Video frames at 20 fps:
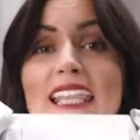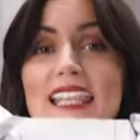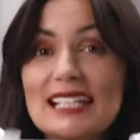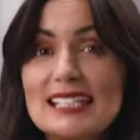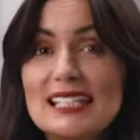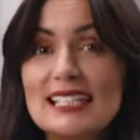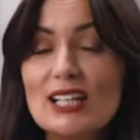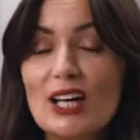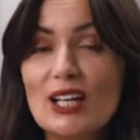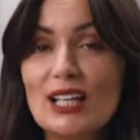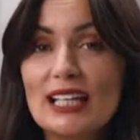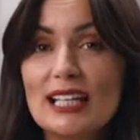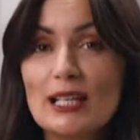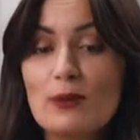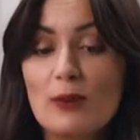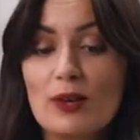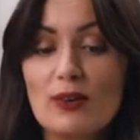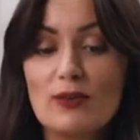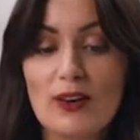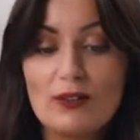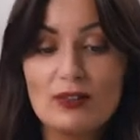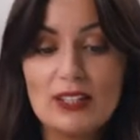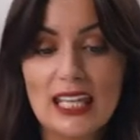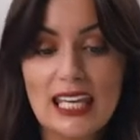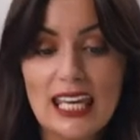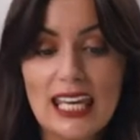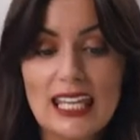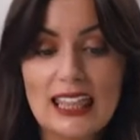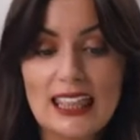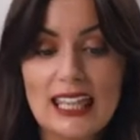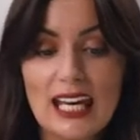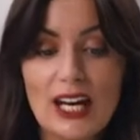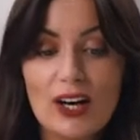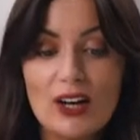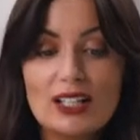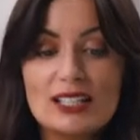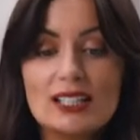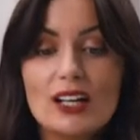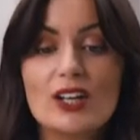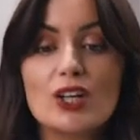This has got a little bit of everything in there.
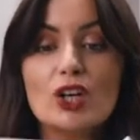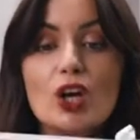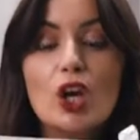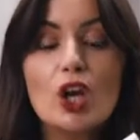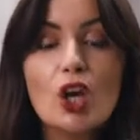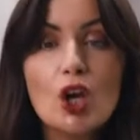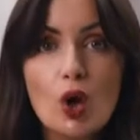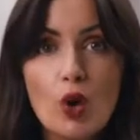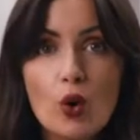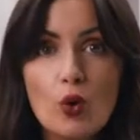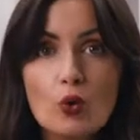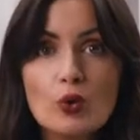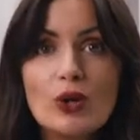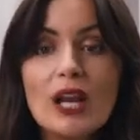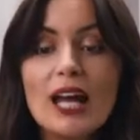It's got a cologne,